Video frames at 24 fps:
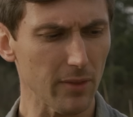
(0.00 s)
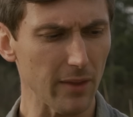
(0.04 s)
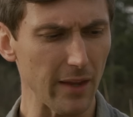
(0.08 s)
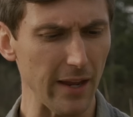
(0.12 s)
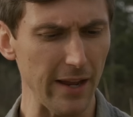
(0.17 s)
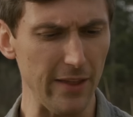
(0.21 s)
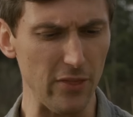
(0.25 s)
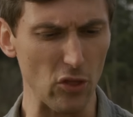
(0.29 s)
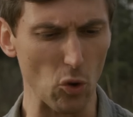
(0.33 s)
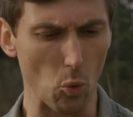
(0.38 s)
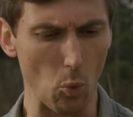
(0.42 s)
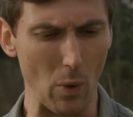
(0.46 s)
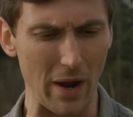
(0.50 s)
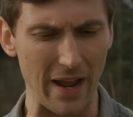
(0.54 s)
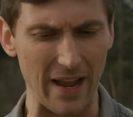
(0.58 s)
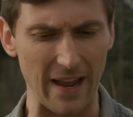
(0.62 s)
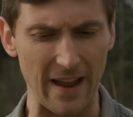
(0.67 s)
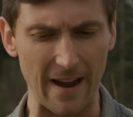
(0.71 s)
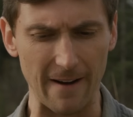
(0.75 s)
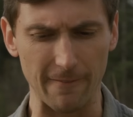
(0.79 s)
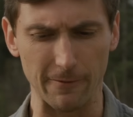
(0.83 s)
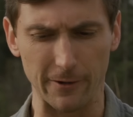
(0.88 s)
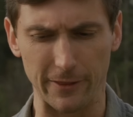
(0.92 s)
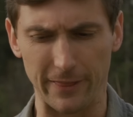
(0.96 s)
in the way
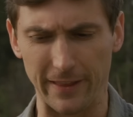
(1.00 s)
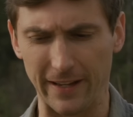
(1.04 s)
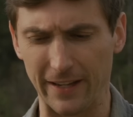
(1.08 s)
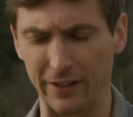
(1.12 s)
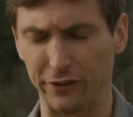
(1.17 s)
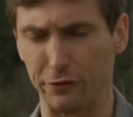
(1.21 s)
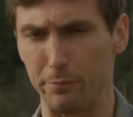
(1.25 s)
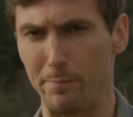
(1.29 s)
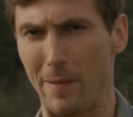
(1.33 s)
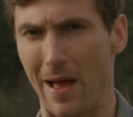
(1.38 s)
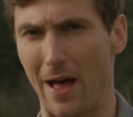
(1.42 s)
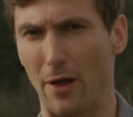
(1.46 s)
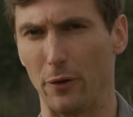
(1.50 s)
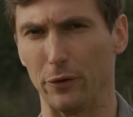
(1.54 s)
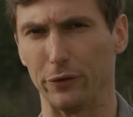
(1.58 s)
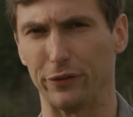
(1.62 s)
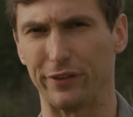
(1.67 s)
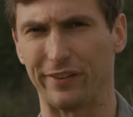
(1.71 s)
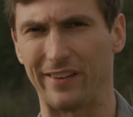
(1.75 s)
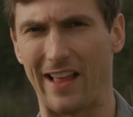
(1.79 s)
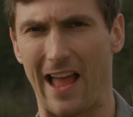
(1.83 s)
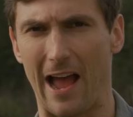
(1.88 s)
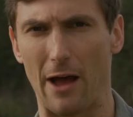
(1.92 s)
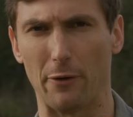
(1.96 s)
everything is
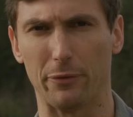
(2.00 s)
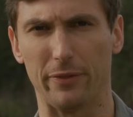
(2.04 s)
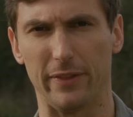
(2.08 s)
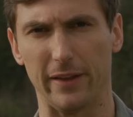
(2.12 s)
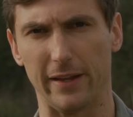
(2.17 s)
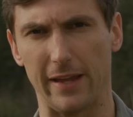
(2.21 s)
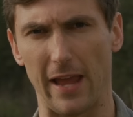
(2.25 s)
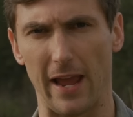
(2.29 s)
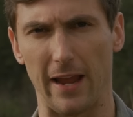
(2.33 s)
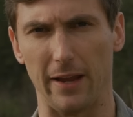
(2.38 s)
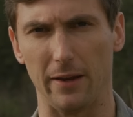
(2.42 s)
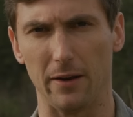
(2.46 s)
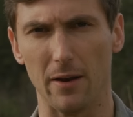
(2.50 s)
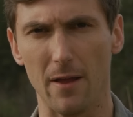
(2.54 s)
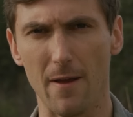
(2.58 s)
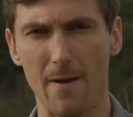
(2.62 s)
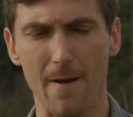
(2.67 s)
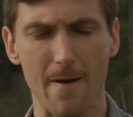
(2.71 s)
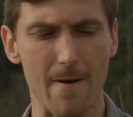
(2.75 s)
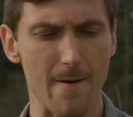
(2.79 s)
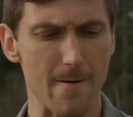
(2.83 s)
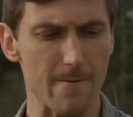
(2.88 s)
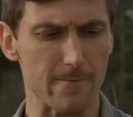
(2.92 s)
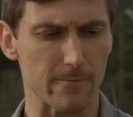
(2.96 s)
balanced out the gate
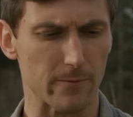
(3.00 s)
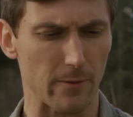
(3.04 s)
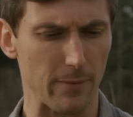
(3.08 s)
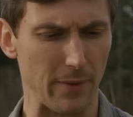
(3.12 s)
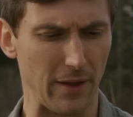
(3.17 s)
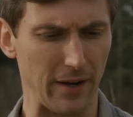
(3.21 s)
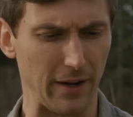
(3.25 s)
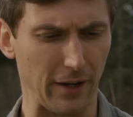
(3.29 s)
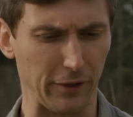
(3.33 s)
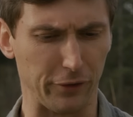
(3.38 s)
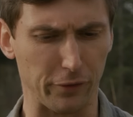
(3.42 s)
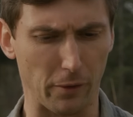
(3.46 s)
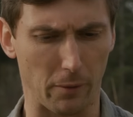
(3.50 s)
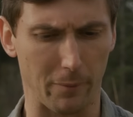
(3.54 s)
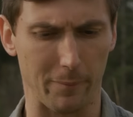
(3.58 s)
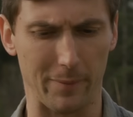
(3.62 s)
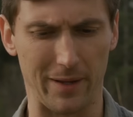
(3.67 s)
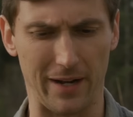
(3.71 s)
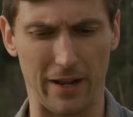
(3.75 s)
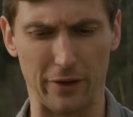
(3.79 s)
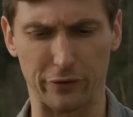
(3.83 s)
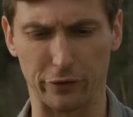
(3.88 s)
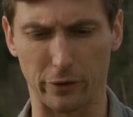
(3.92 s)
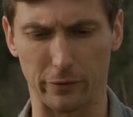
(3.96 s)
from the Knights
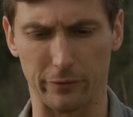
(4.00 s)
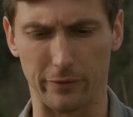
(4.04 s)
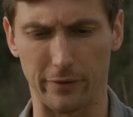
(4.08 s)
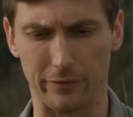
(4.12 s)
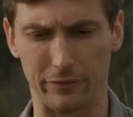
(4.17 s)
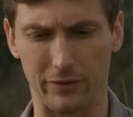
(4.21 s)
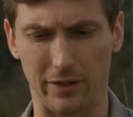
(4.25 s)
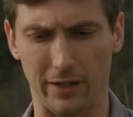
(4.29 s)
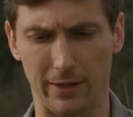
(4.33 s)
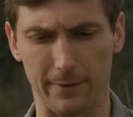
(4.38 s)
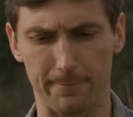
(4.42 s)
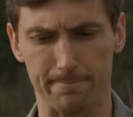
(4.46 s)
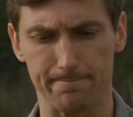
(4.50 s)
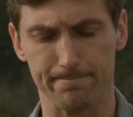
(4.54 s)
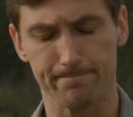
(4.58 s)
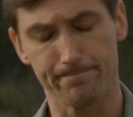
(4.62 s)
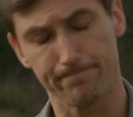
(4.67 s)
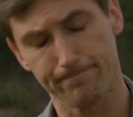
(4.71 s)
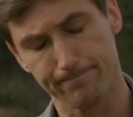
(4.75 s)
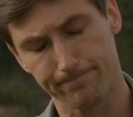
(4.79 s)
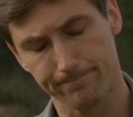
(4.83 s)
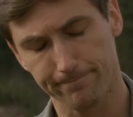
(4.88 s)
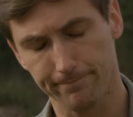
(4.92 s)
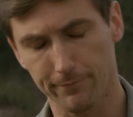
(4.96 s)
Armament SR15. Just
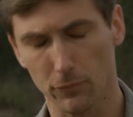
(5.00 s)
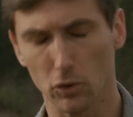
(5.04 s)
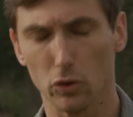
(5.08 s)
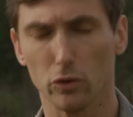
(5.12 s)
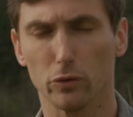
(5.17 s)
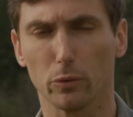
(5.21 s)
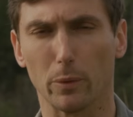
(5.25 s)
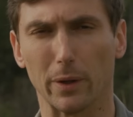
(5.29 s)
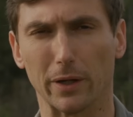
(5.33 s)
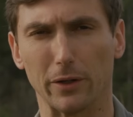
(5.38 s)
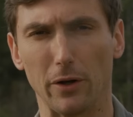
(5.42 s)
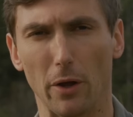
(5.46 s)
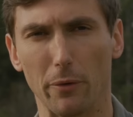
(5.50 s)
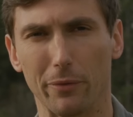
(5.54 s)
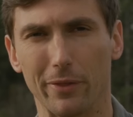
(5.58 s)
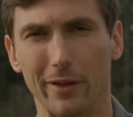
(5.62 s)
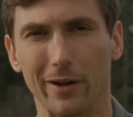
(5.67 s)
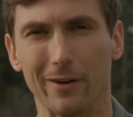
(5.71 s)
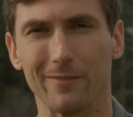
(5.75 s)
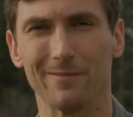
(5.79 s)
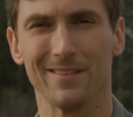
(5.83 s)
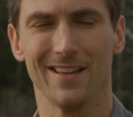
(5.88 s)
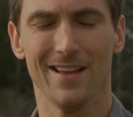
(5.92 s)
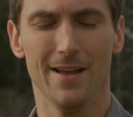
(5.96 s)
a quick note
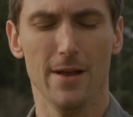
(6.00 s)
there.